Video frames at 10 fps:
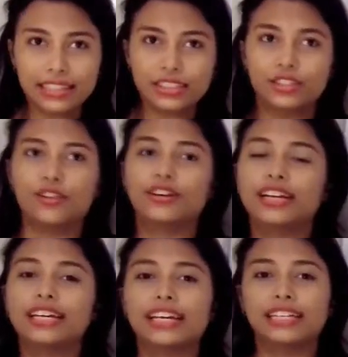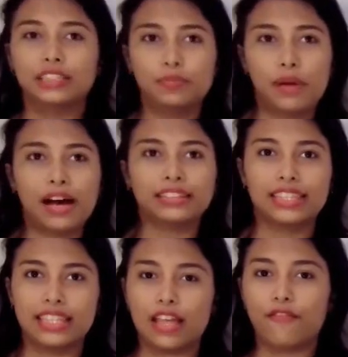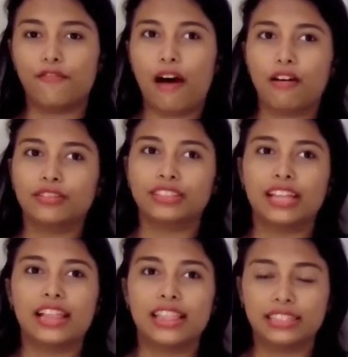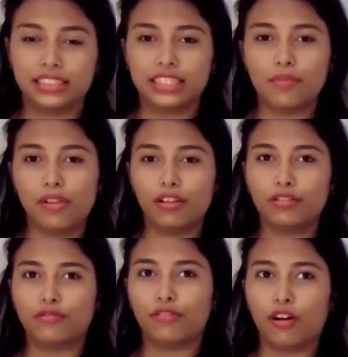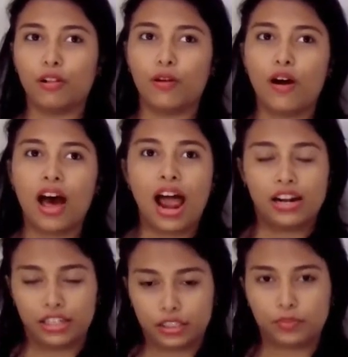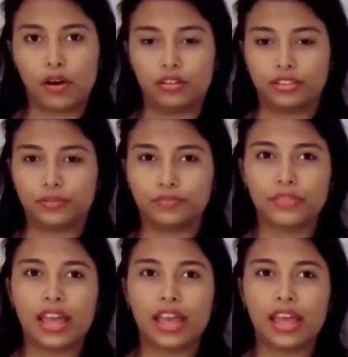This theory is based on the fact that the stimulus follows a response,